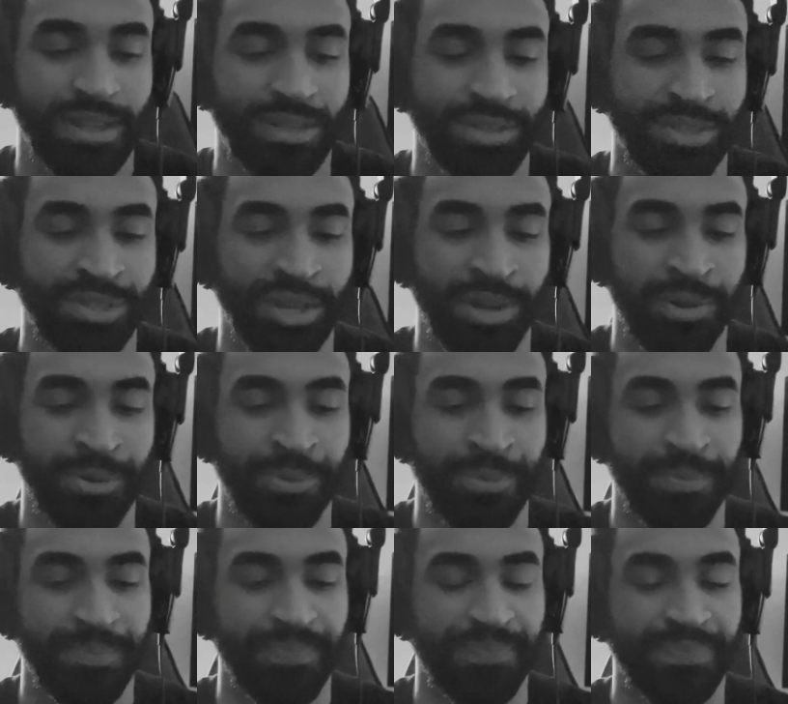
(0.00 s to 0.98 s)

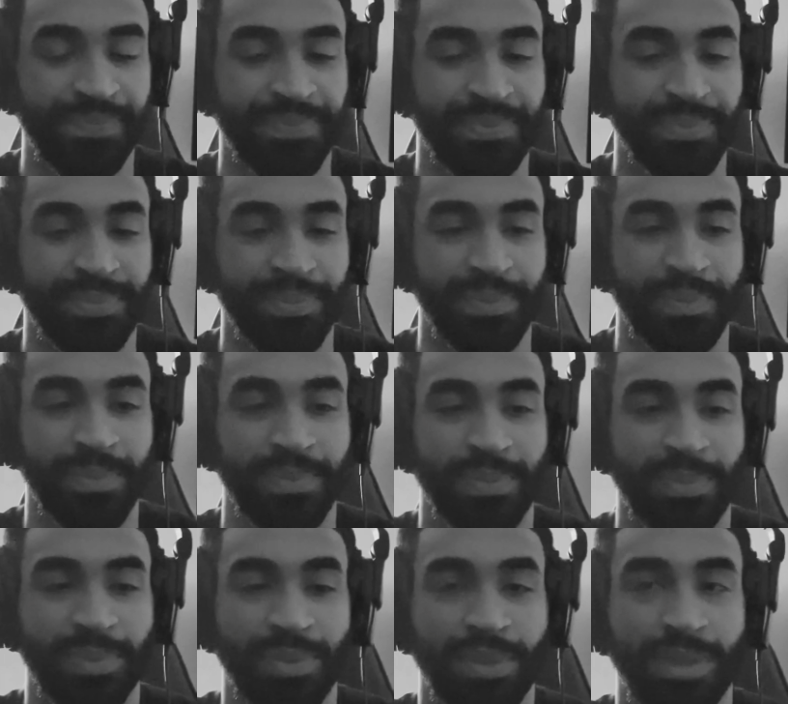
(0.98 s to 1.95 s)
So,
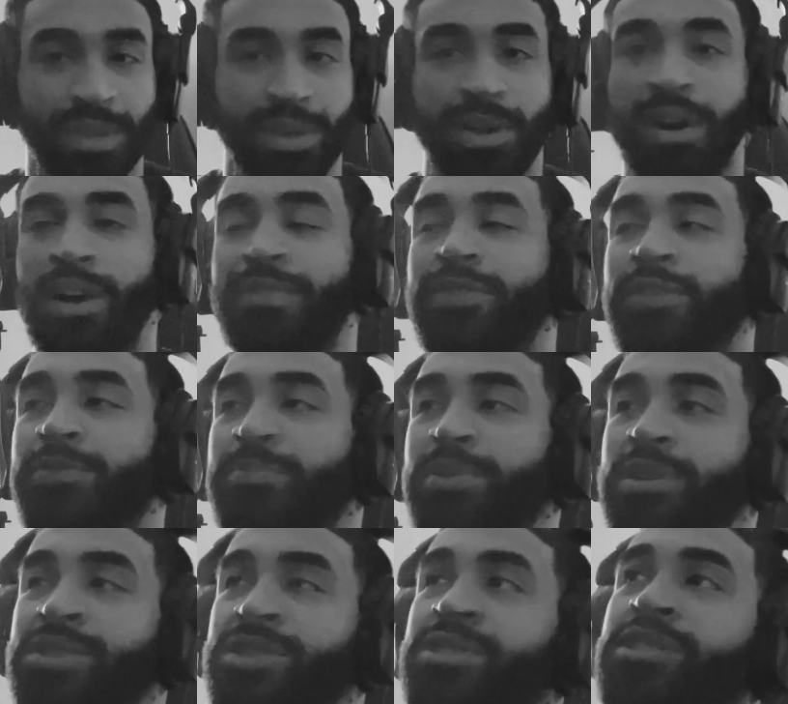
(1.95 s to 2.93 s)
off of
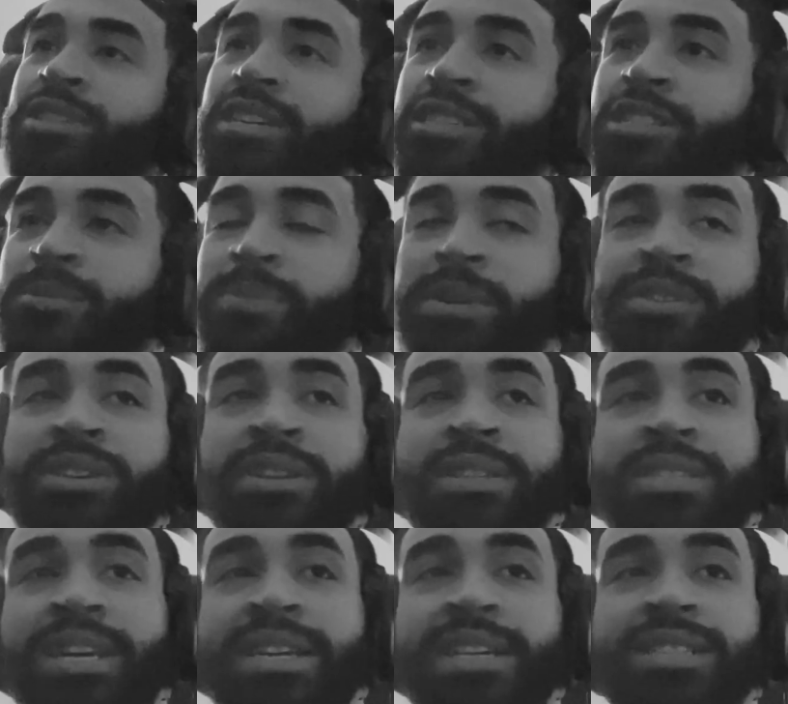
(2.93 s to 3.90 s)
personal
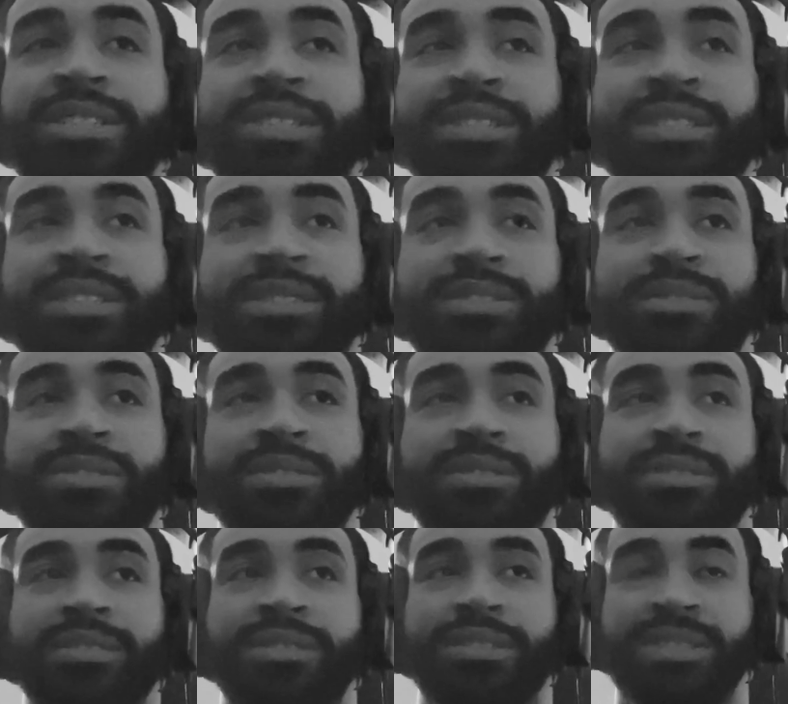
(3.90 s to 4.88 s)
experience, I can just
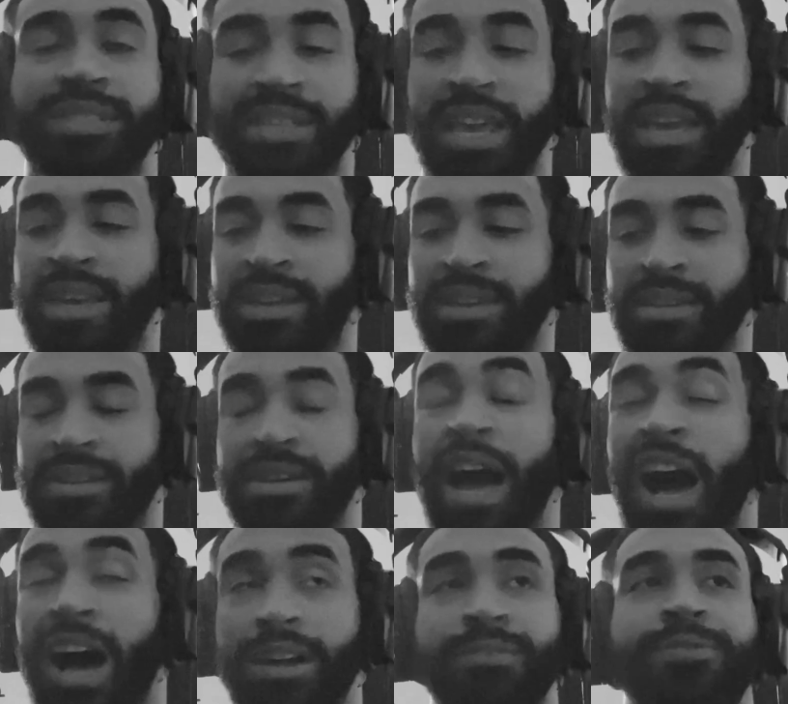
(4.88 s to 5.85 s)
say
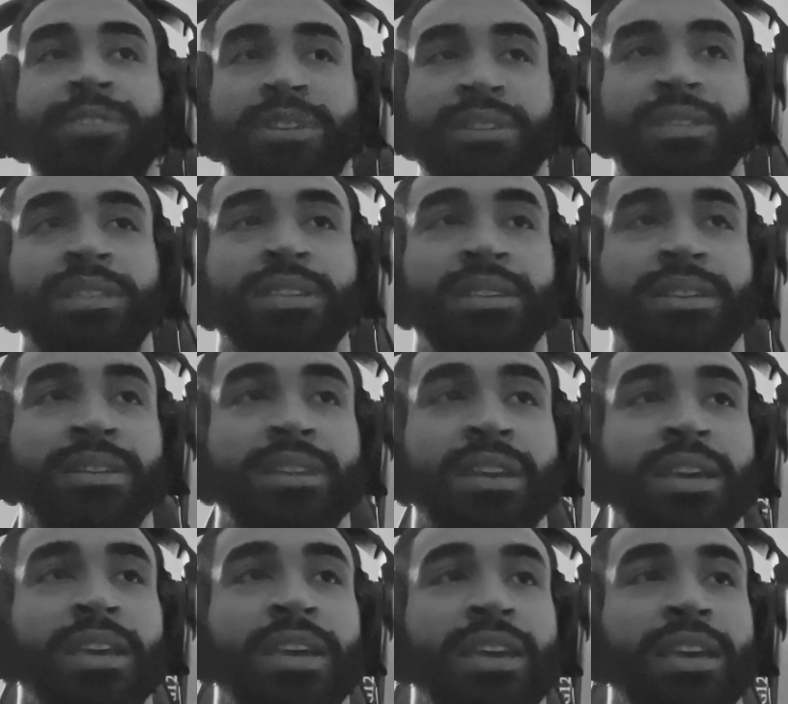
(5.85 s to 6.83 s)
confidently
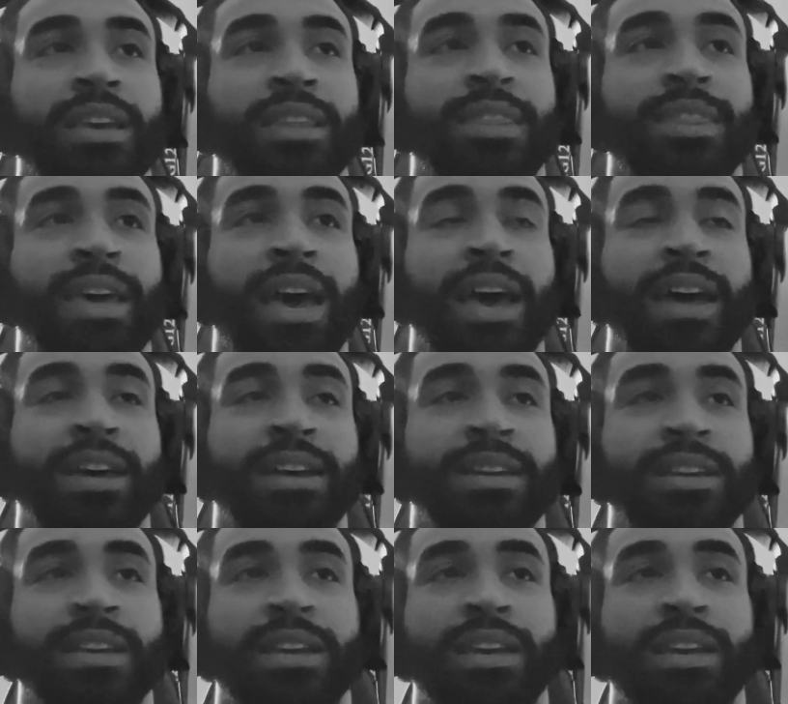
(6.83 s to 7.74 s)
that